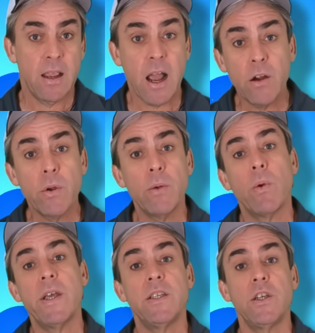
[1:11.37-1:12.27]
Concrete
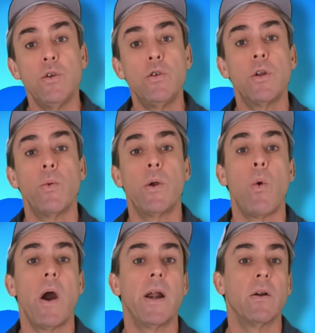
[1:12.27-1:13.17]
raising used to
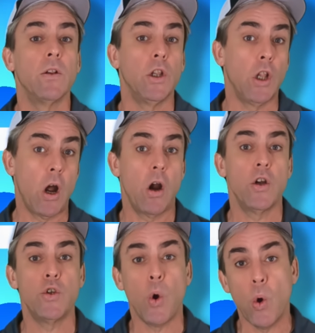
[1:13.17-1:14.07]
require
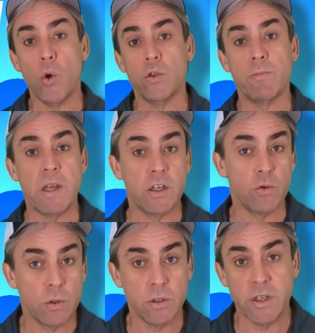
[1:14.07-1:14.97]
large holes being
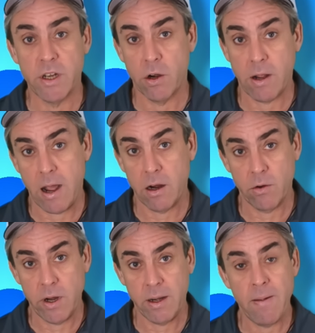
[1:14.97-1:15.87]
drilled into your
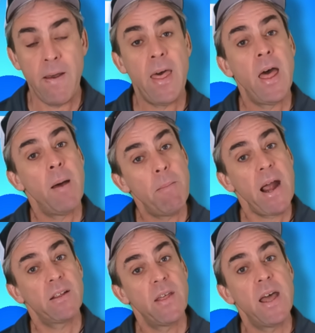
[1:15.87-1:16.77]
concrete.
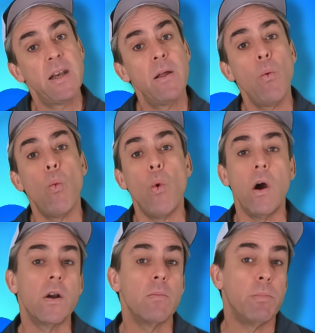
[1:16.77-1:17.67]
Back then,
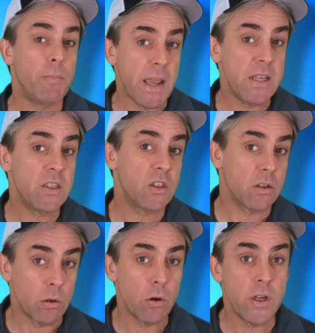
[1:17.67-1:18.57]
water-based
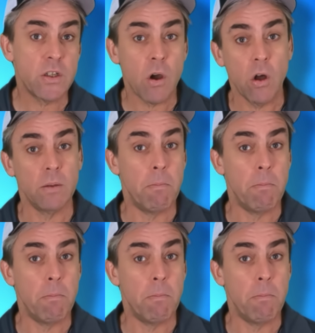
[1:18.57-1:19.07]
slurries called